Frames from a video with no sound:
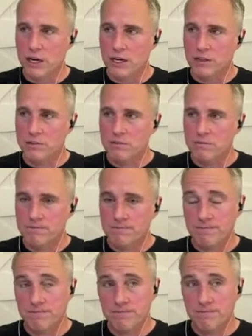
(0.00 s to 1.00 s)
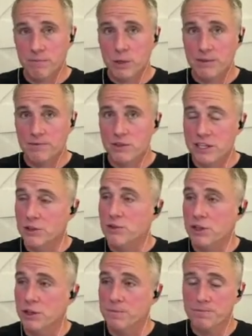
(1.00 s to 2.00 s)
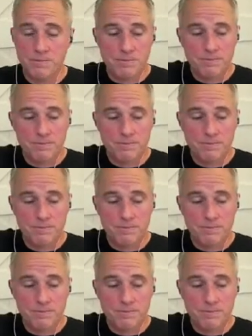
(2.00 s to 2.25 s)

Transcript: uh, well, censor you.